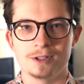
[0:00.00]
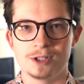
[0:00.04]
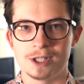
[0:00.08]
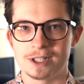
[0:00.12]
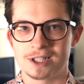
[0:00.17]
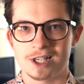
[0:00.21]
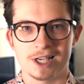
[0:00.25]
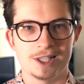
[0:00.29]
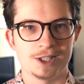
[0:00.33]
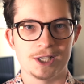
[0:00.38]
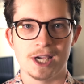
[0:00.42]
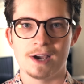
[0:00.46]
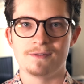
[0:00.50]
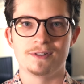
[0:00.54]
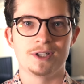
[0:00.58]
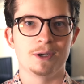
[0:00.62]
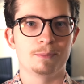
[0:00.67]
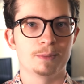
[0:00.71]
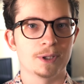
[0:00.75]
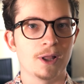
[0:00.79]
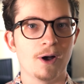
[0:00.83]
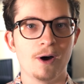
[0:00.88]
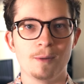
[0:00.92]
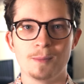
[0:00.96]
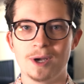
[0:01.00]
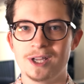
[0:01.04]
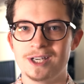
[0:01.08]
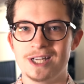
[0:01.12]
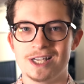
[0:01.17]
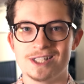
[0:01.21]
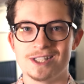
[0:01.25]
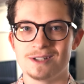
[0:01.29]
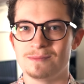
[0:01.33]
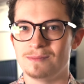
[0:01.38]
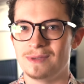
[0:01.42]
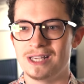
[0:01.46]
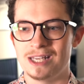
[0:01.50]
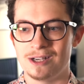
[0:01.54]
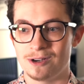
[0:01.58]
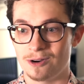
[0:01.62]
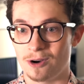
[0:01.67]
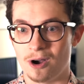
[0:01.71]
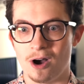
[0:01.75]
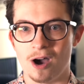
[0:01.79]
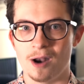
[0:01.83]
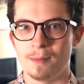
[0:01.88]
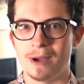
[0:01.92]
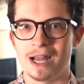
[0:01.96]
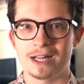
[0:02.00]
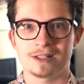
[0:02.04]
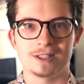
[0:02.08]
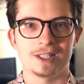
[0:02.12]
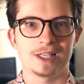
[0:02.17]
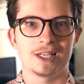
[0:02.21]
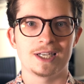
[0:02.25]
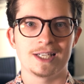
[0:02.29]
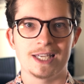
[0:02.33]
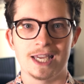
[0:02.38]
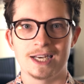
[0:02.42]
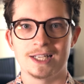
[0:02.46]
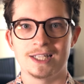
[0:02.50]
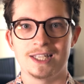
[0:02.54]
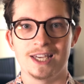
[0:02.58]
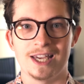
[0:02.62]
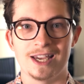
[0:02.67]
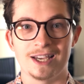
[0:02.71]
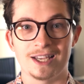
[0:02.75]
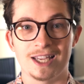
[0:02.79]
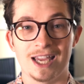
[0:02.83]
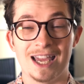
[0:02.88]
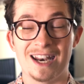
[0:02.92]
Just because you have a diploma doesn't mean you're automatically gonna get a gig.